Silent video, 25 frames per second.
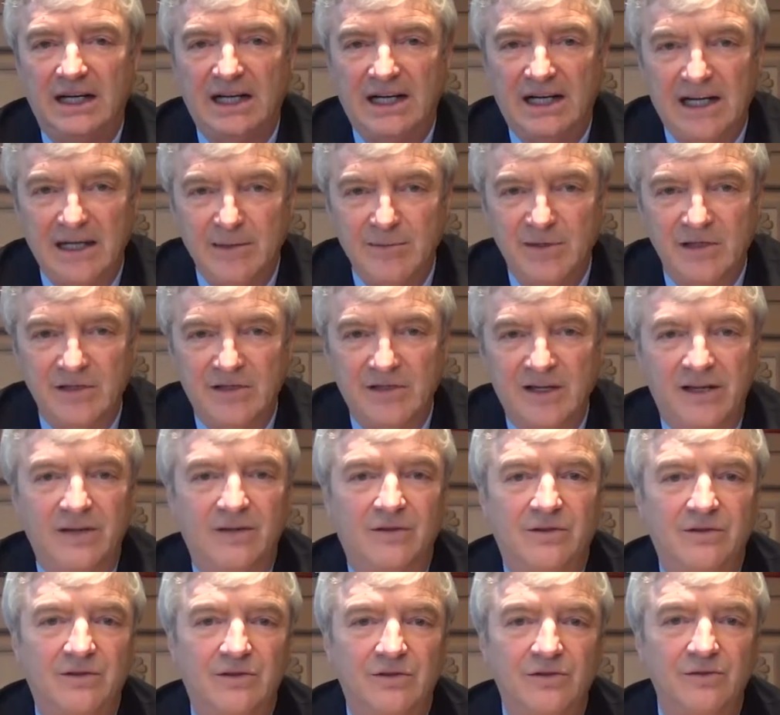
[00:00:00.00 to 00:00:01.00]
I'm
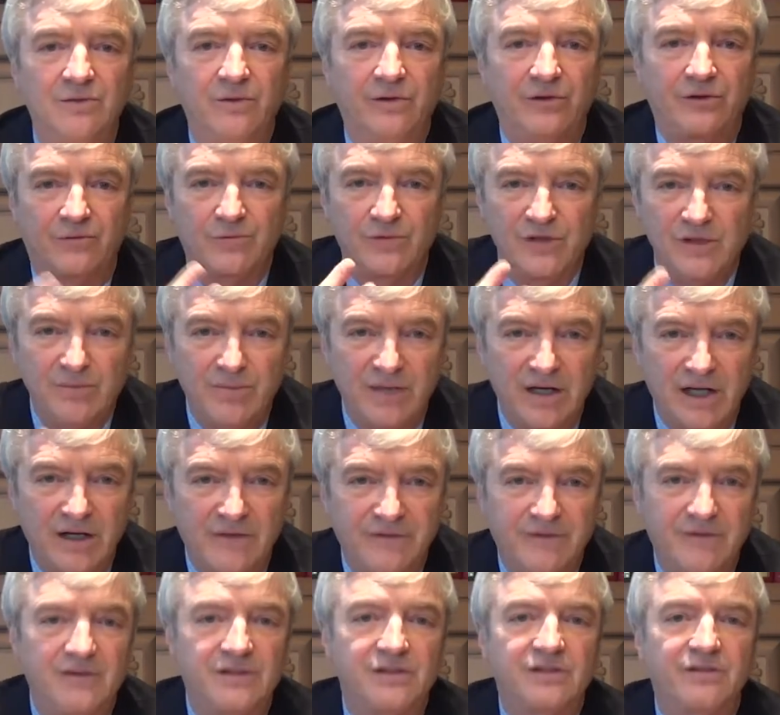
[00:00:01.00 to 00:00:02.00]
entitled to three
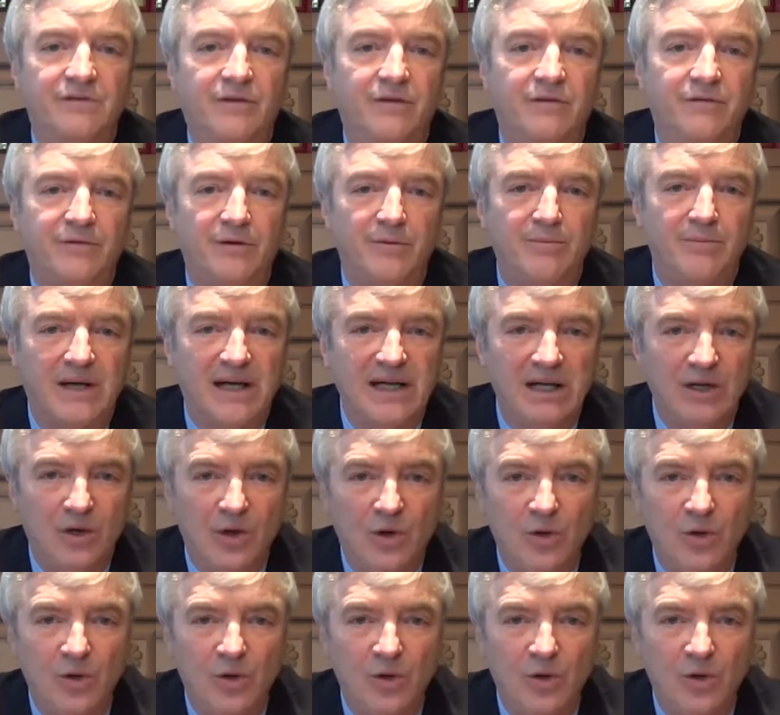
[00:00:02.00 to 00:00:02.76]
benefits from my